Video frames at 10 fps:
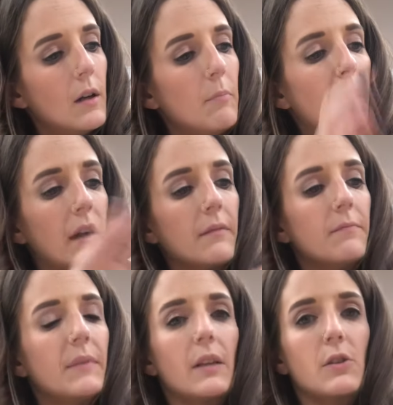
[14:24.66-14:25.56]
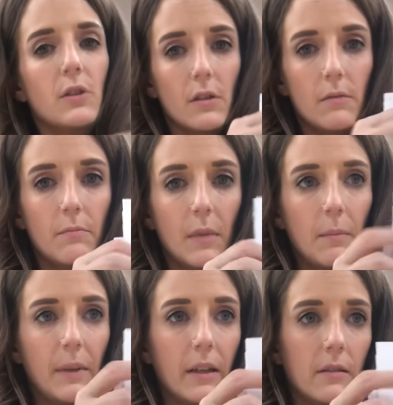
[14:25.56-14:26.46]
But that's just me
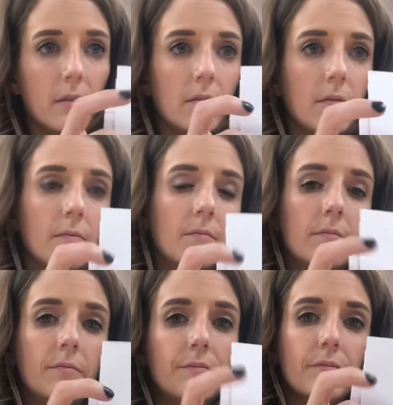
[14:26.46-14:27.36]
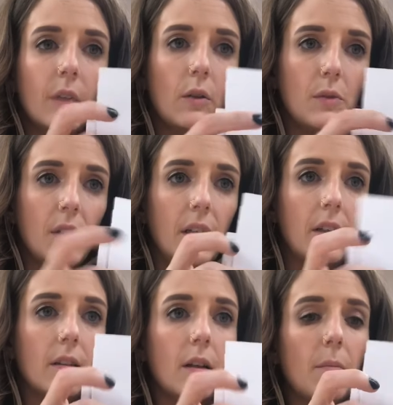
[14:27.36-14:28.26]
being OCD
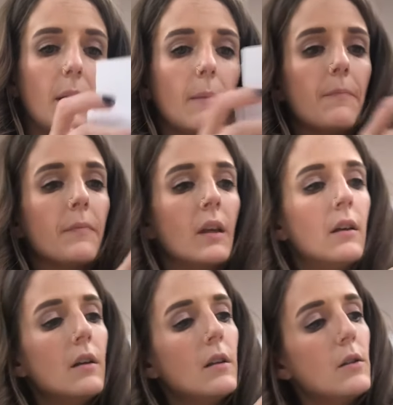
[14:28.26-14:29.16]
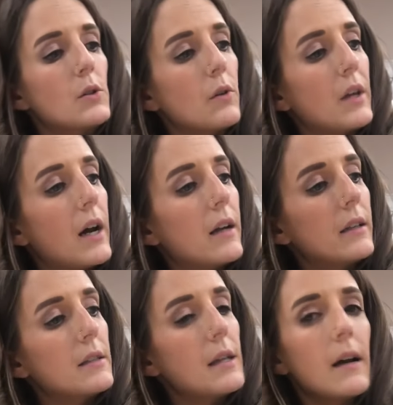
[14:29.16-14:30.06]
a little bit. So that
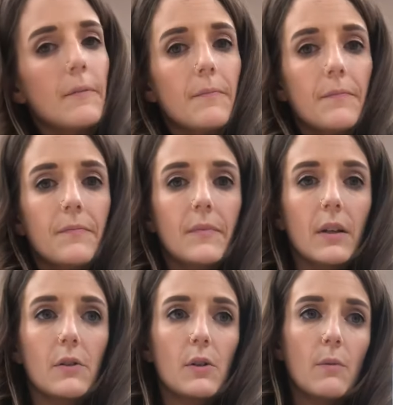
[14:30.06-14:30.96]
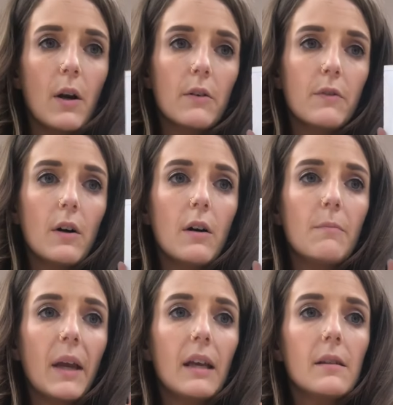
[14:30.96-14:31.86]
is that. There's your waterfall
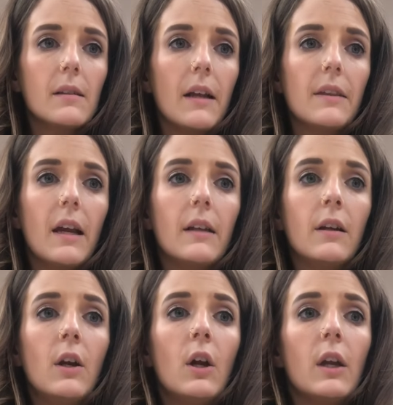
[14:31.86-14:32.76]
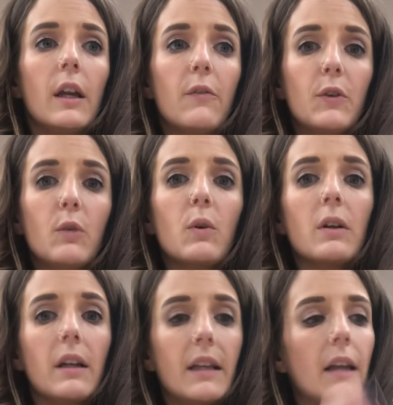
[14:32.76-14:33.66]
base. And then if you were,
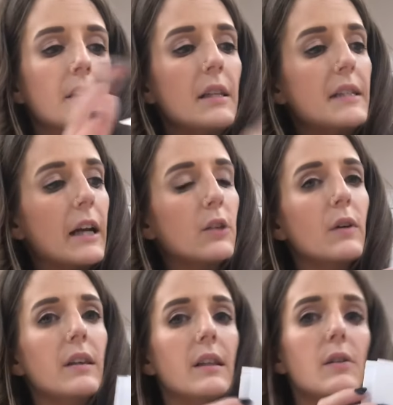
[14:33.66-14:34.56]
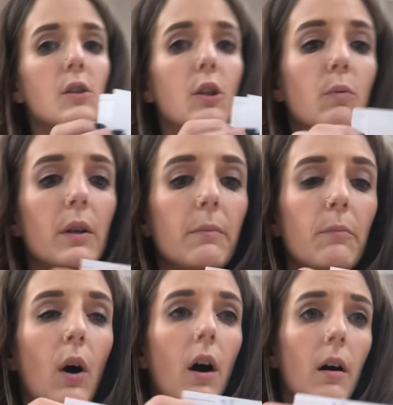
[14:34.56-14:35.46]
again, to decorate this, you would
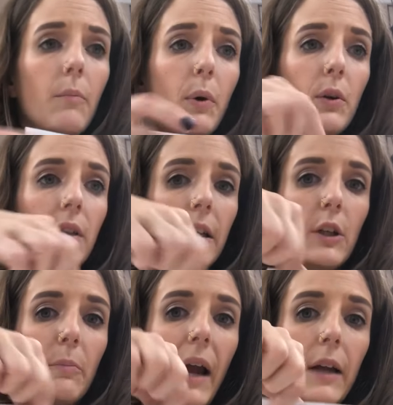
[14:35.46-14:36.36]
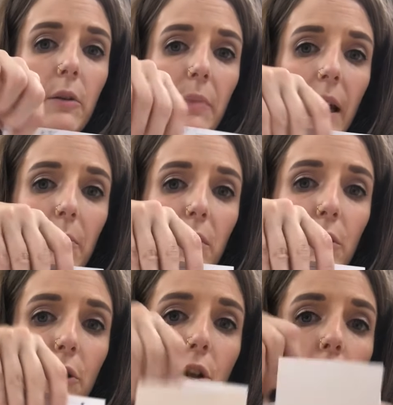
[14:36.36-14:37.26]
put like your pattern paper on
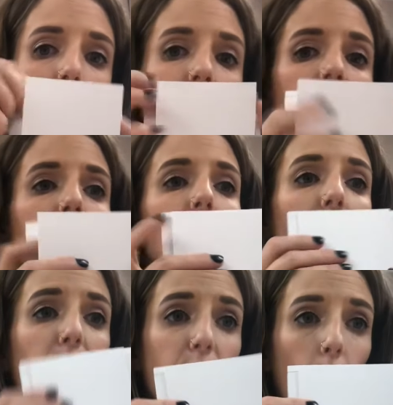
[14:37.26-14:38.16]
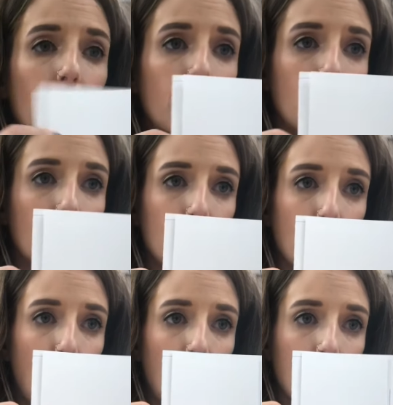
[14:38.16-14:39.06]
your card base before you glued your
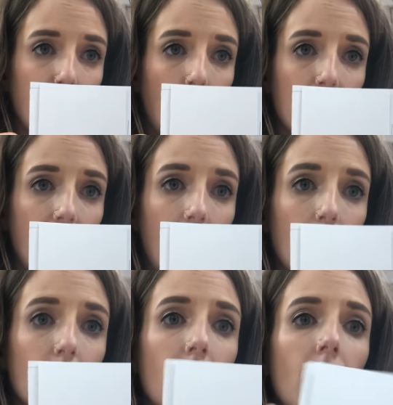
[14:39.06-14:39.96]
waterfall down.